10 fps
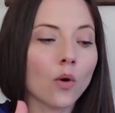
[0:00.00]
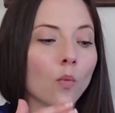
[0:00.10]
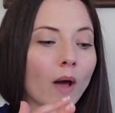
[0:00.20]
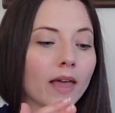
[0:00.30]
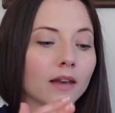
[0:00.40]

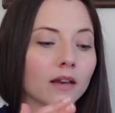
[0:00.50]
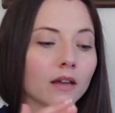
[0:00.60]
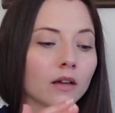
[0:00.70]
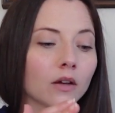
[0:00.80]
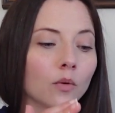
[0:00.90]

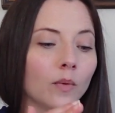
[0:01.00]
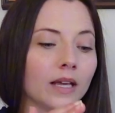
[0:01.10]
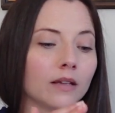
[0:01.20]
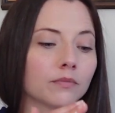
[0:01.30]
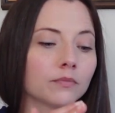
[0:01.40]
when
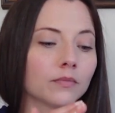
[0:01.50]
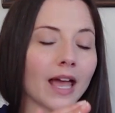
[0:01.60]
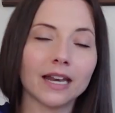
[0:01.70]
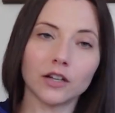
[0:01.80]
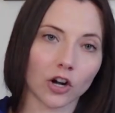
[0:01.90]
we
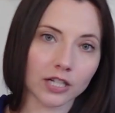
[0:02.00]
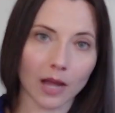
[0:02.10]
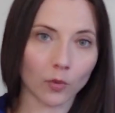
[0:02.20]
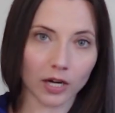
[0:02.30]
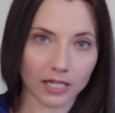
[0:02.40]
ended our
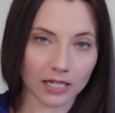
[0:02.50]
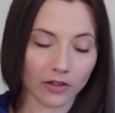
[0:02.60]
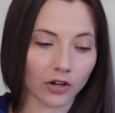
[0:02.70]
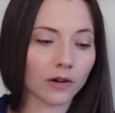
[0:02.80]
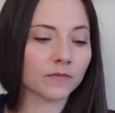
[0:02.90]
time working
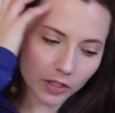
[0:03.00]
together,